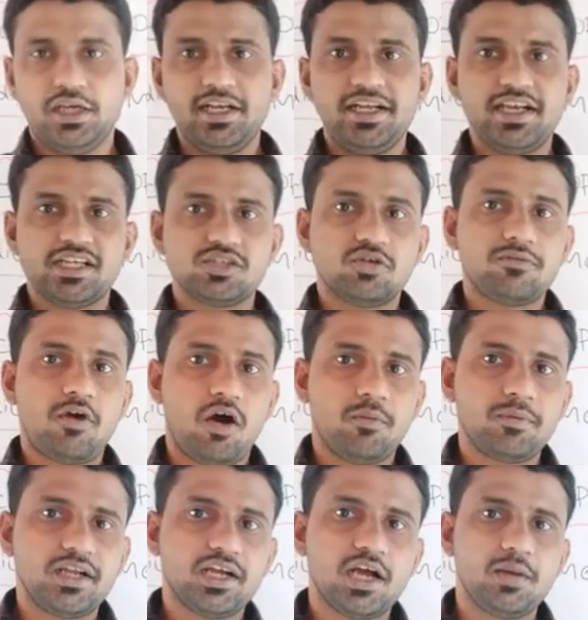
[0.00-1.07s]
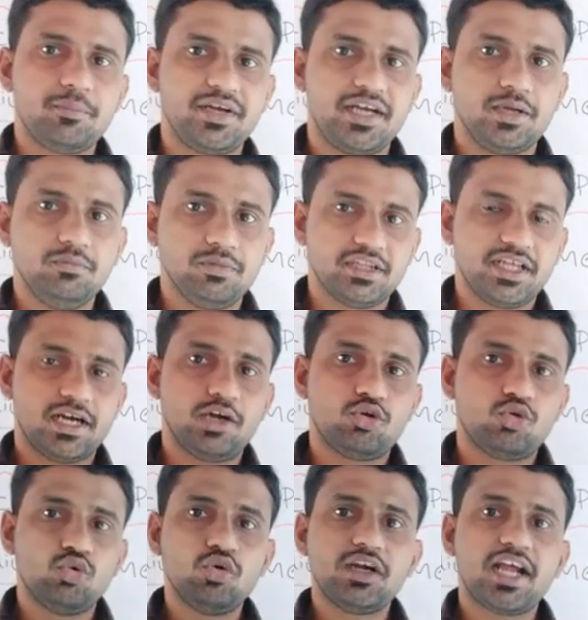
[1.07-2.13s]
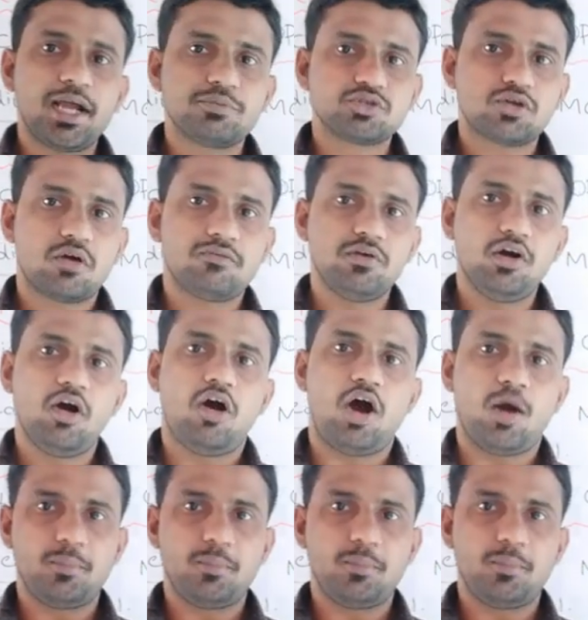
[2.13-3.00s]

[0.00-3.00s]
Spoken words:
In the case of optical medium, there are two types of